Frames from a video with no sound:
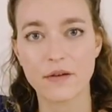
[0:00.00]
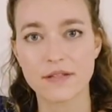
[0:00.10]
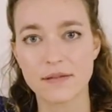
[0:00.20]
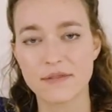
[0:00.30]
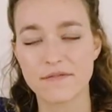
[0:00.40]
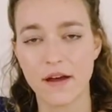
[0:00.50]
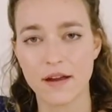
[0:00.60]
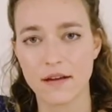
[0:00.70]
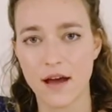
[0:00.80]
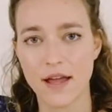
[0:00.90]
some divine
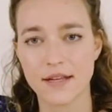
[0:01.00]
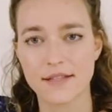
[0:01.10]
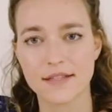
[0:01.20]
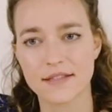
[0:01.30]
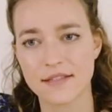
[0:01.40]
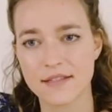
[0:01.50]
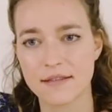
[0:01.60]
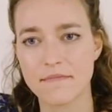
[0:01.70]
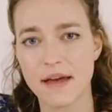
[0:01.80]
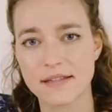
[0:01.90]
guidance, this is the
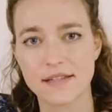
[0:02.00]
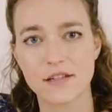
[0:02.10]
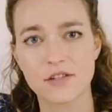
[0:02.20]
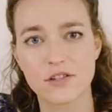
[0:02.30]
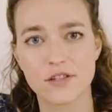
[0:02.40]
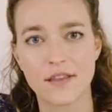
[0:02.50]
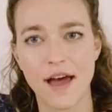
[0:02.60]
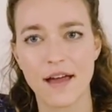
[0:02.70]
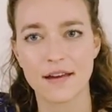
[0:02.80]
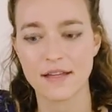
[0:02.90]
message
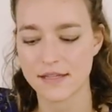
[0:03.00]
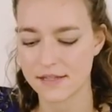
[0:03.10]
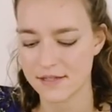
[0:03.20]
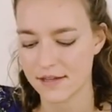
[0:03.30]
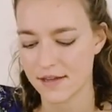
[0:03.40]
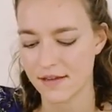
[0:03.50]
that is